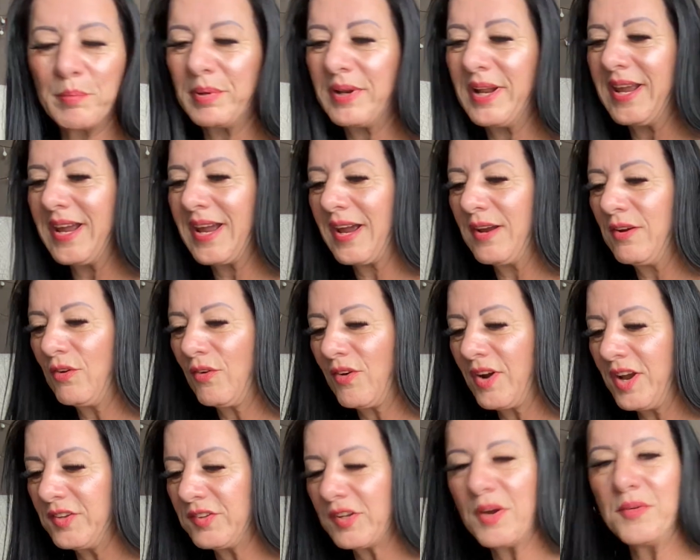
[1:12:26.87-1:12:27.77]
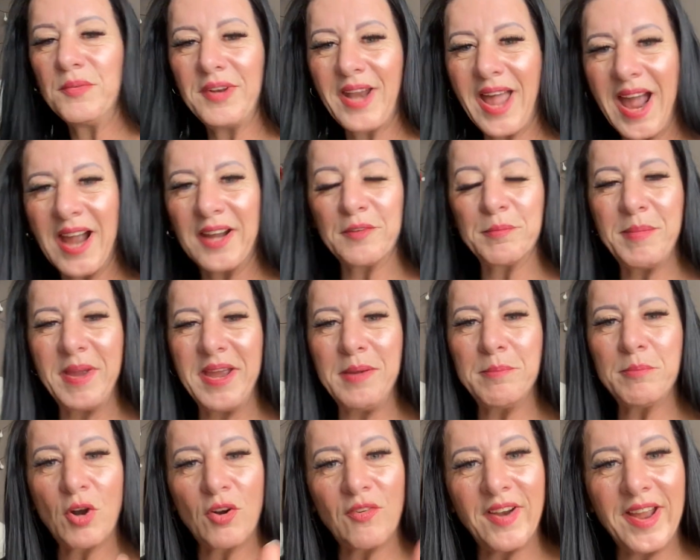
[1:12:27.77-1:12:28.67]
play out. All right, don't nag me,
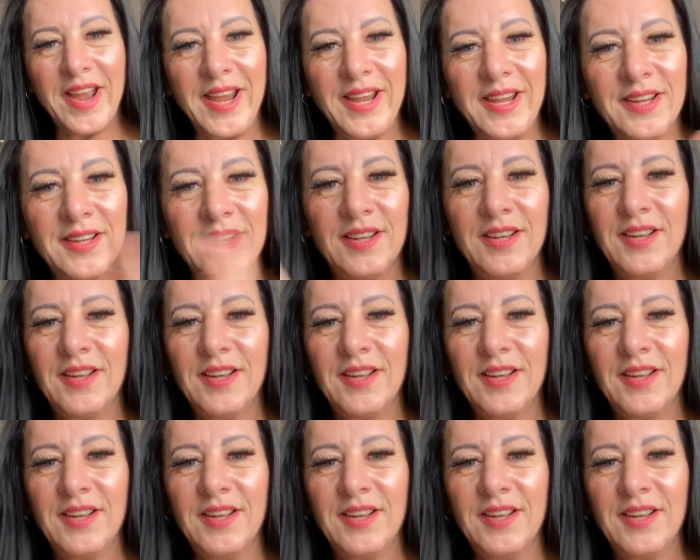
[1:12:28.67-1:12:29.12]
Marie.